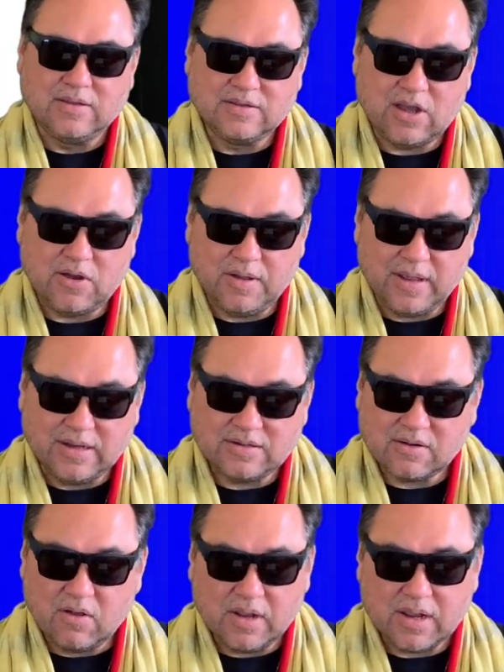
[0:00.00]
So
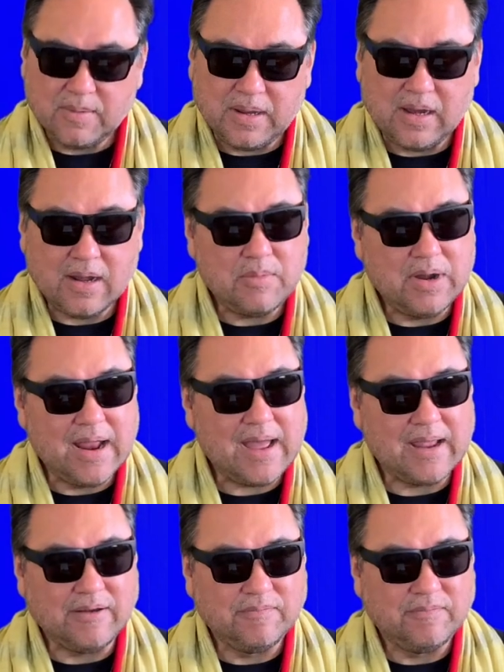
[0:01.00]
it's going to come in at number
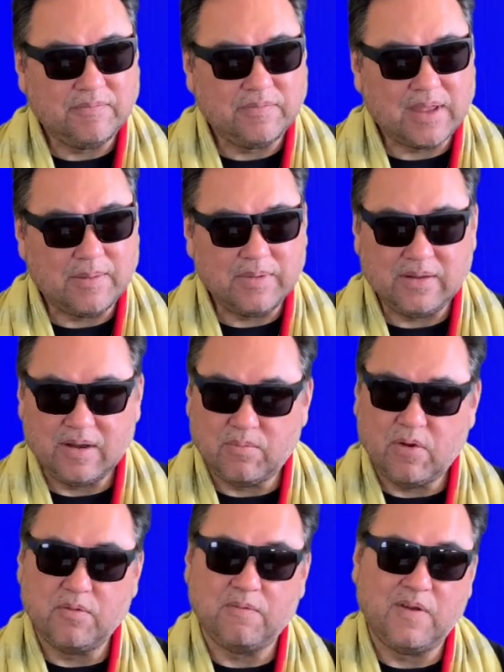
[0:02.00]
nine. I mean, they're
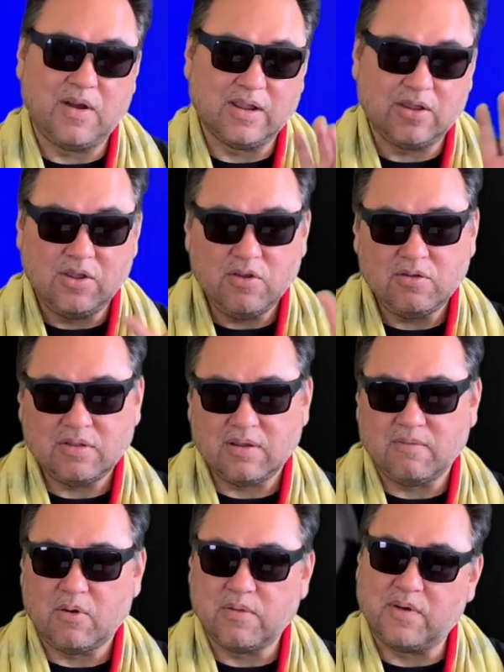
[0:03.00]
both very cute.
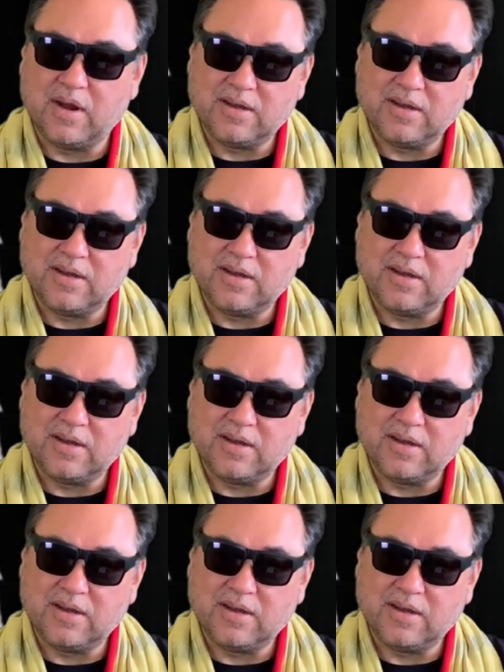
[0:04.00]
They're both very